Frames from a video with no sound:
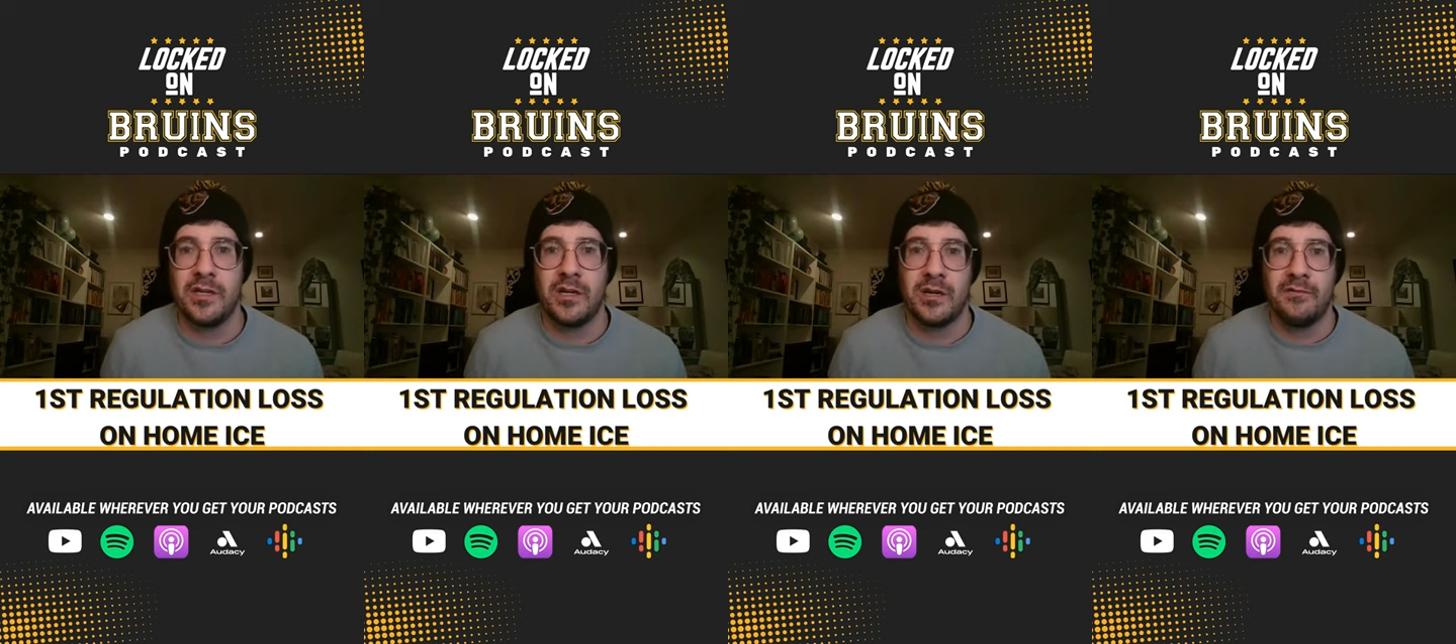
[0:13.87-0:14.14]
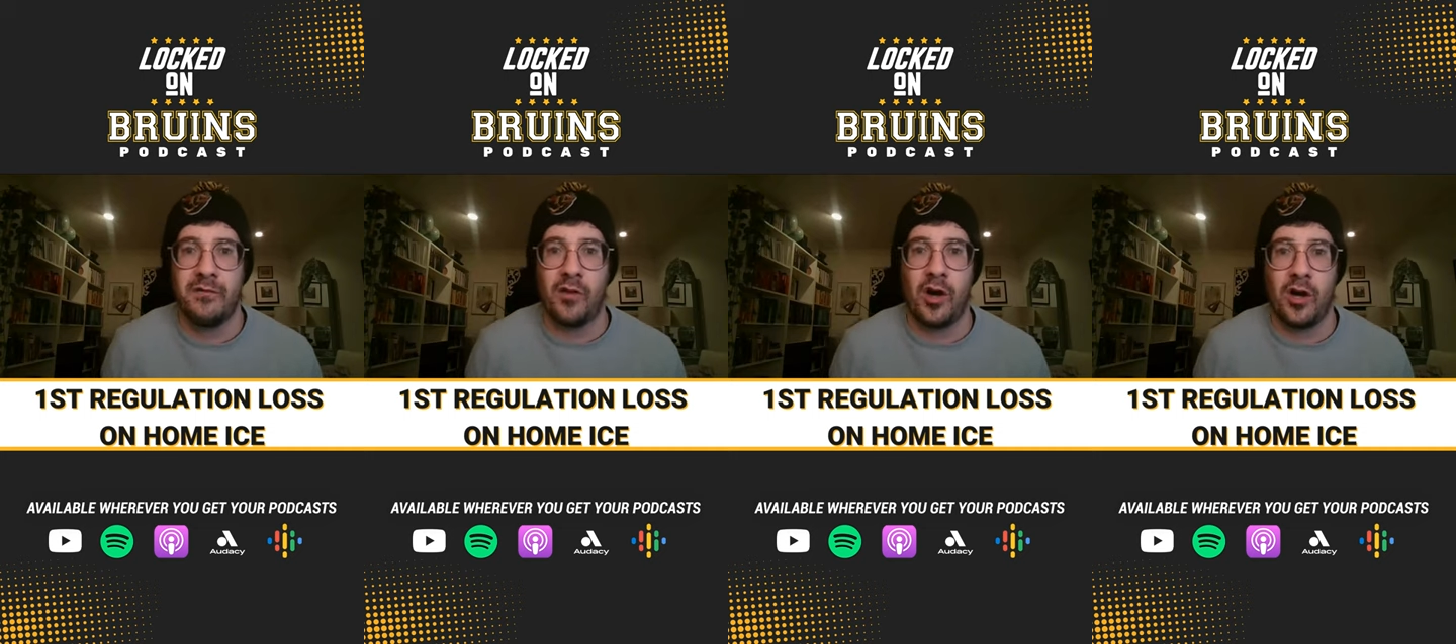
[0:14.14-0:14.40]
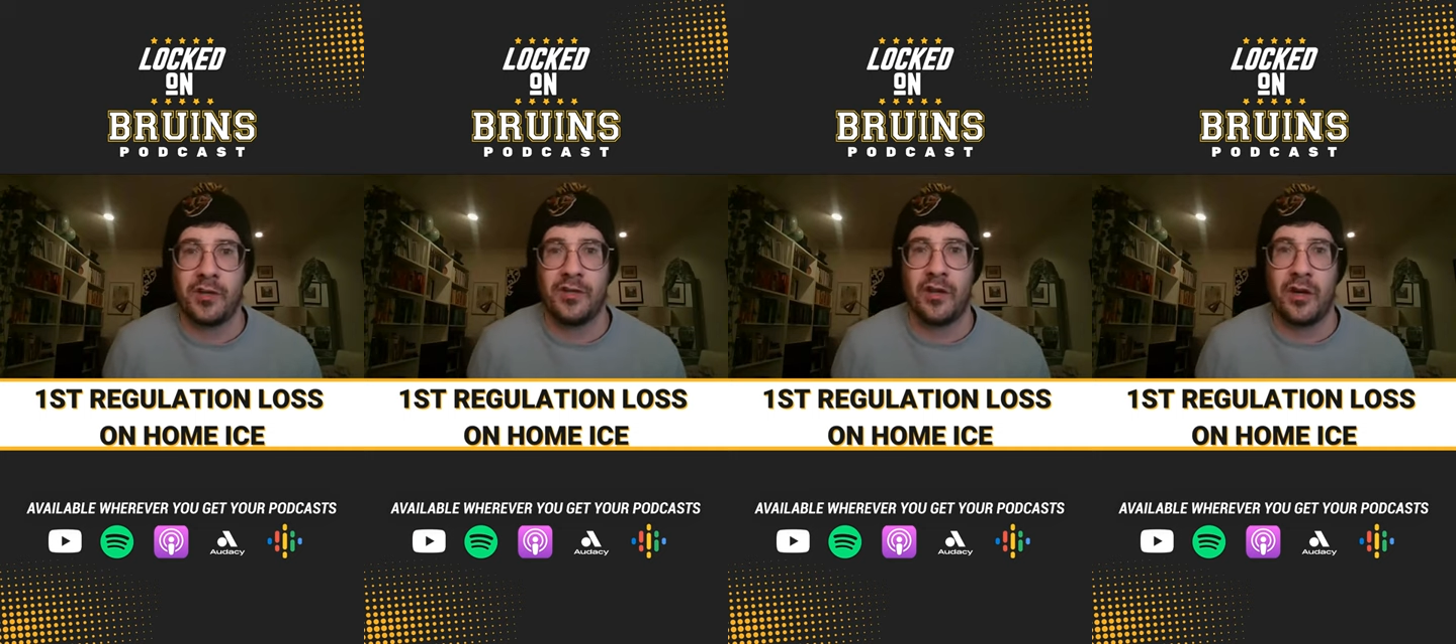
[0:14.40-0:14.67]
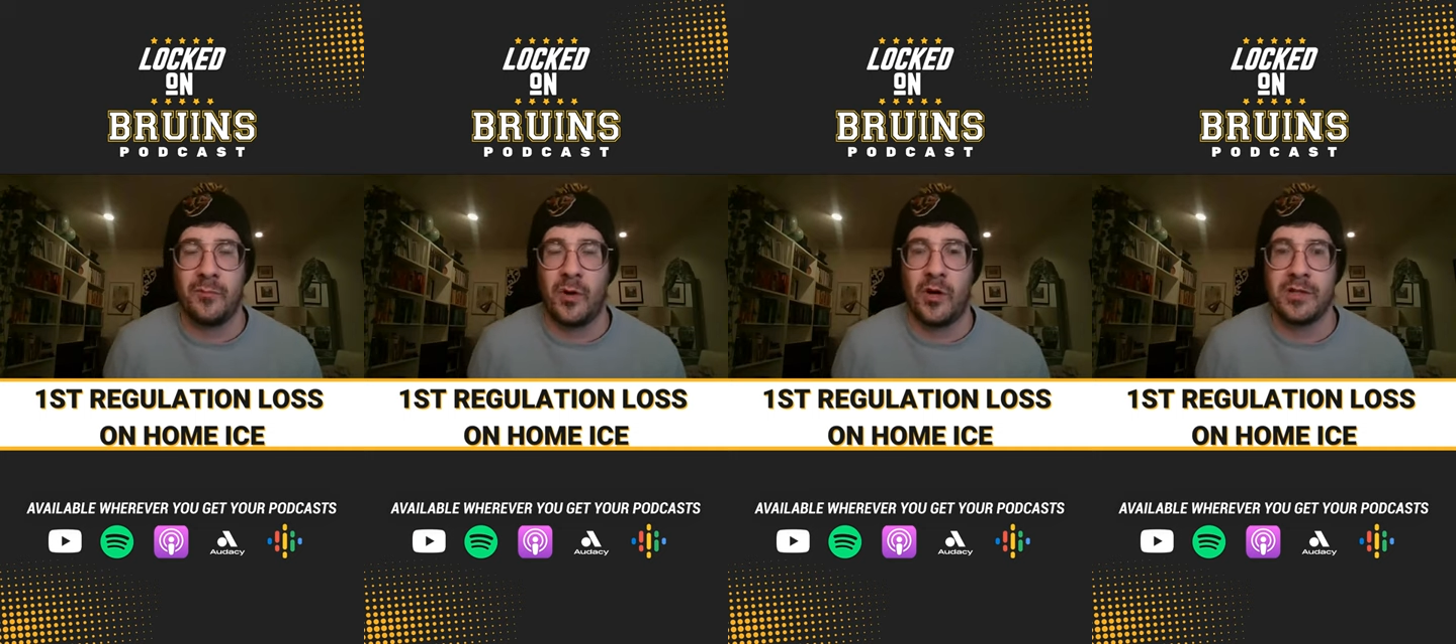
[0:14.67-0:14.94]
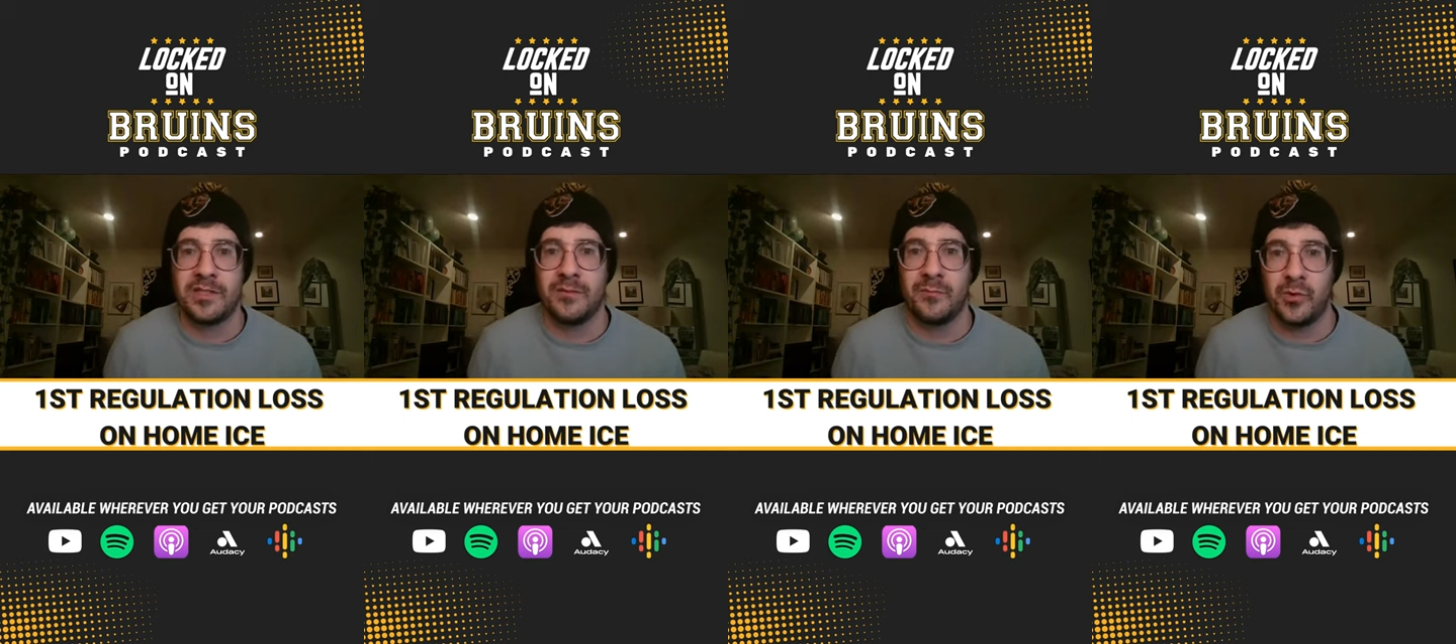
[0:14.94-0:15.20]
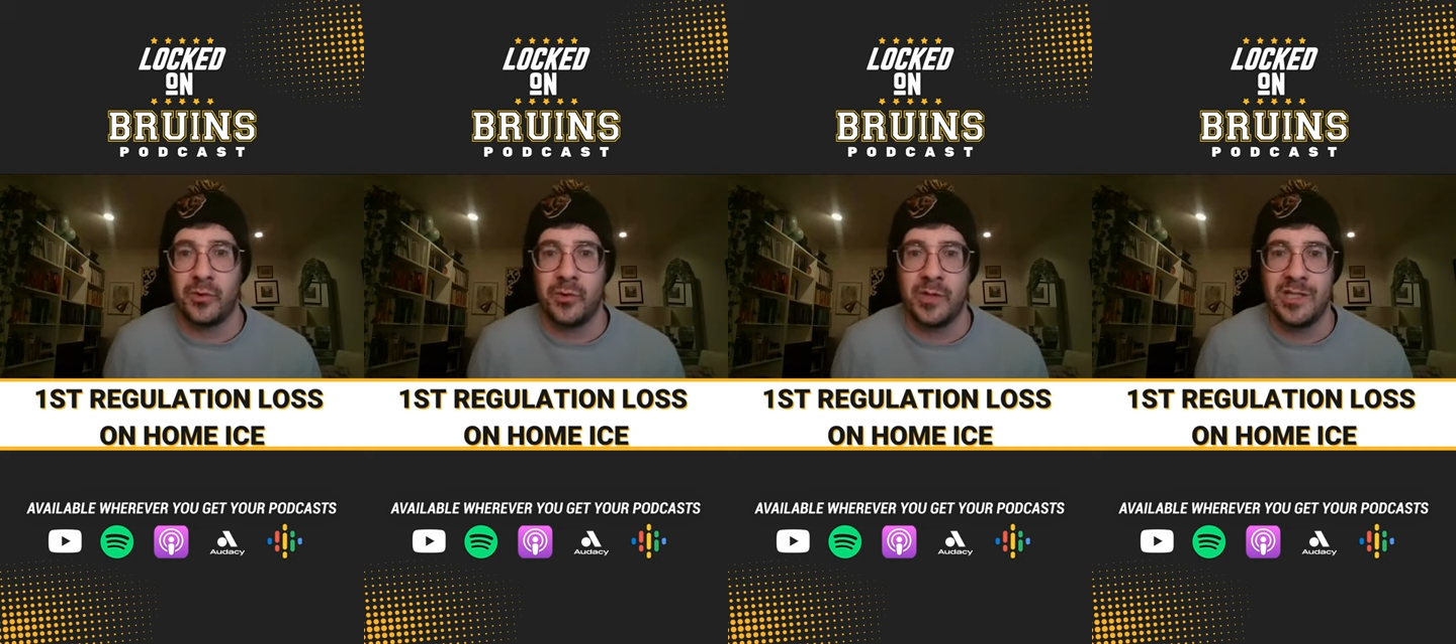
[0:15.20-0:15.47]
of Locked On Boston
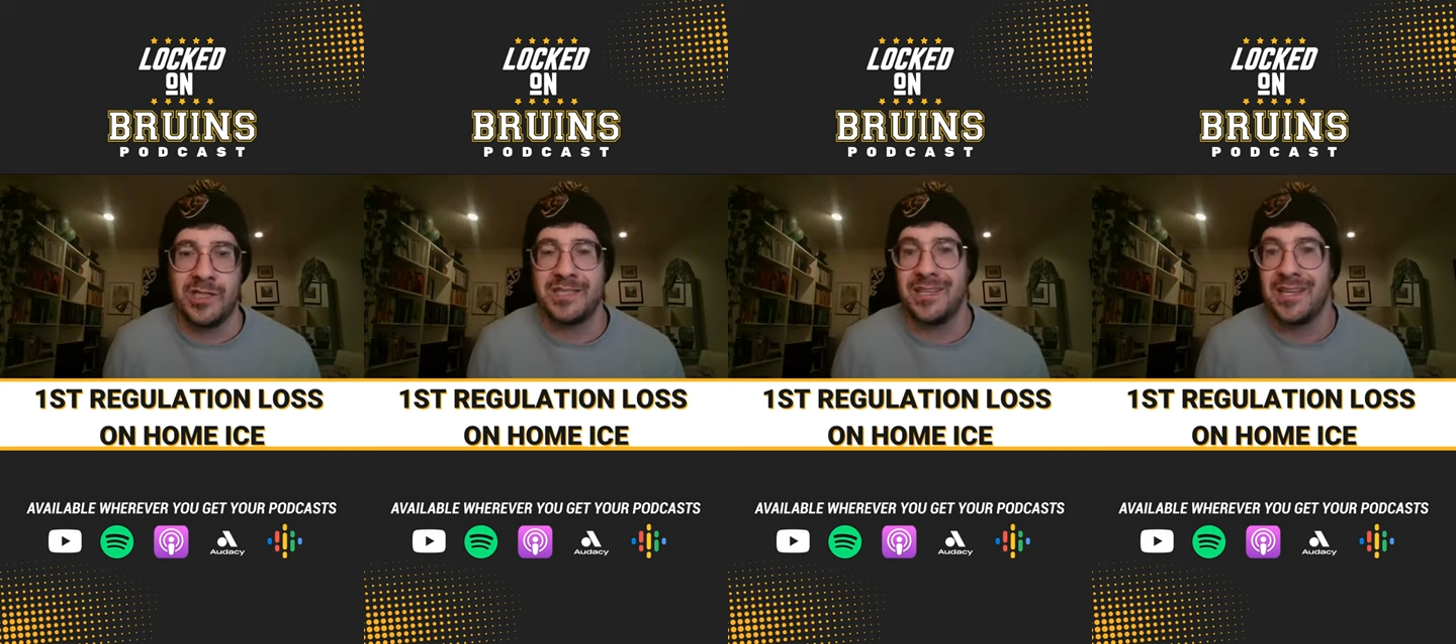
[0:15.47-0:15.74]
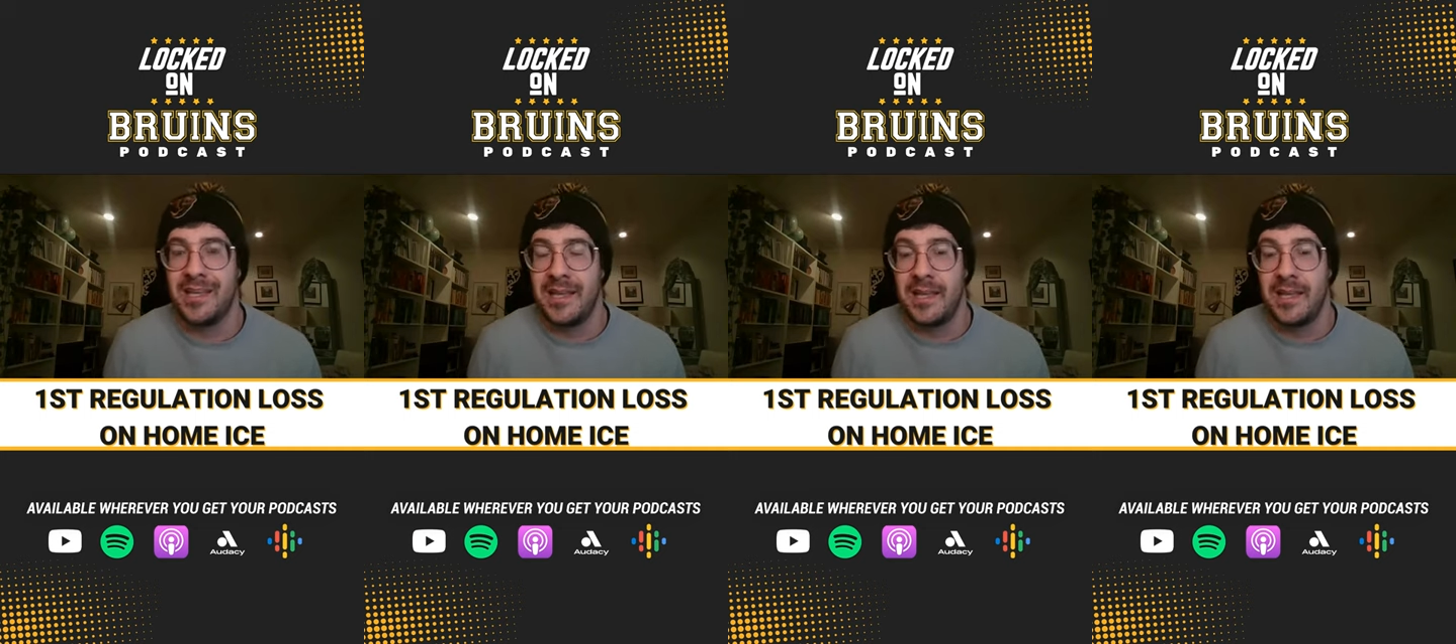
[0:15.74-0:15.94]
Bruins,